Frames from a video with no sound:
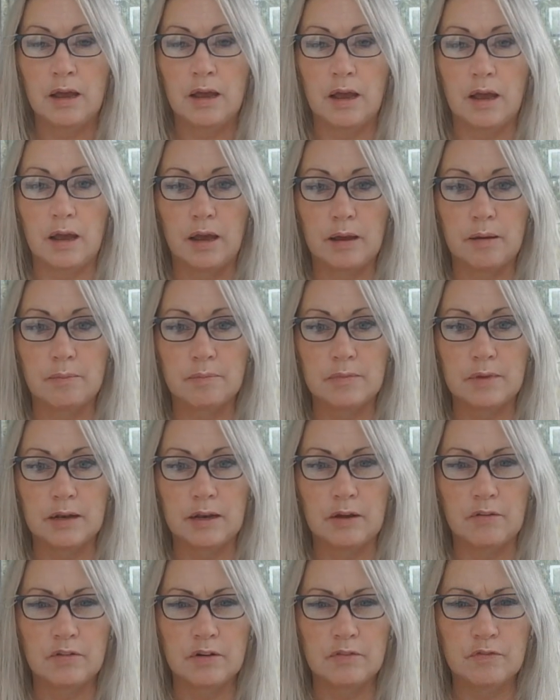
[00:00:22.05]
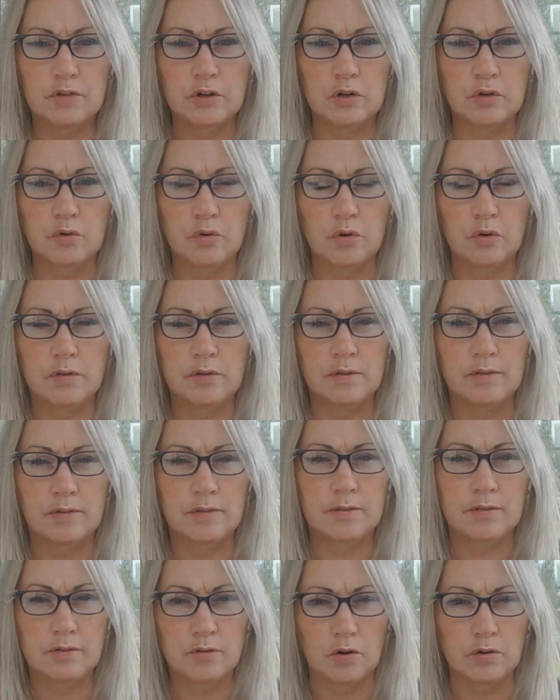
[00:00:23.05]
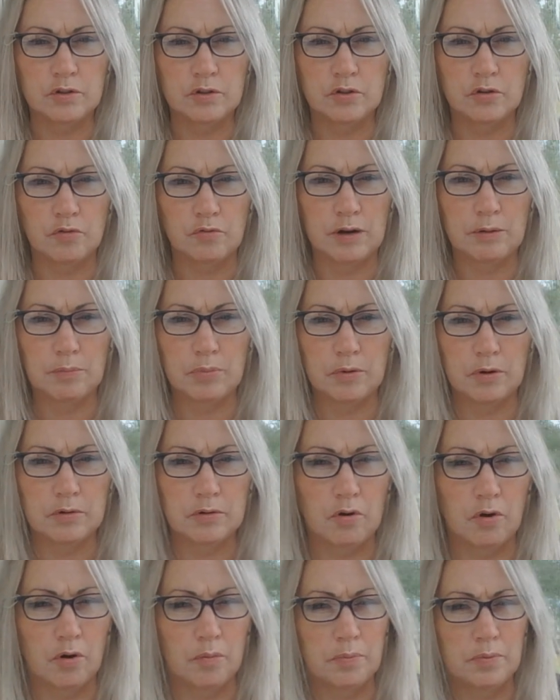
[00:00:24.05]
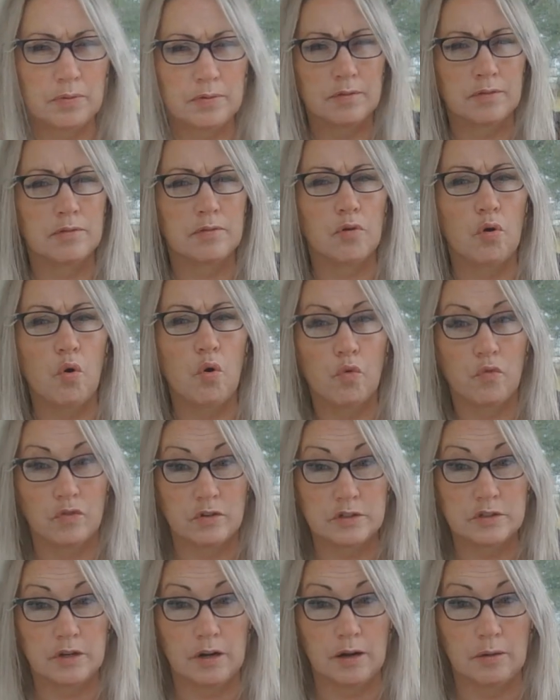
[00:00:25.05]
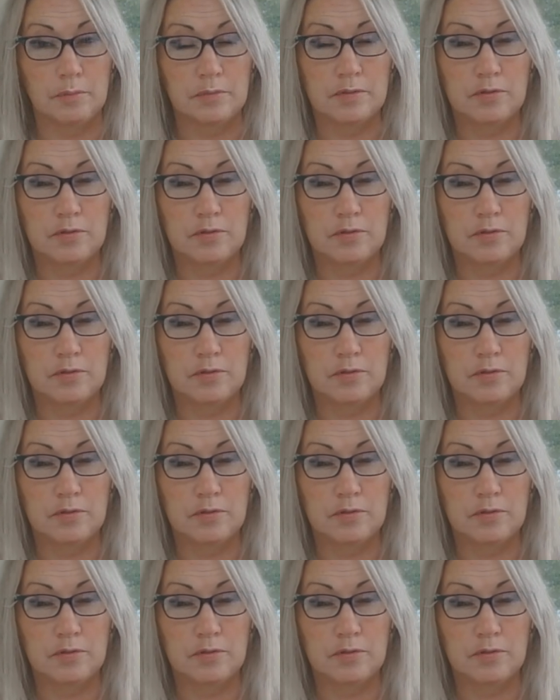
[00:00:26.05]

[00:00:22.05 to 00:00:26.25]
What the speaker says: the level of glucose that's stuck to your red blood corpuscles over time.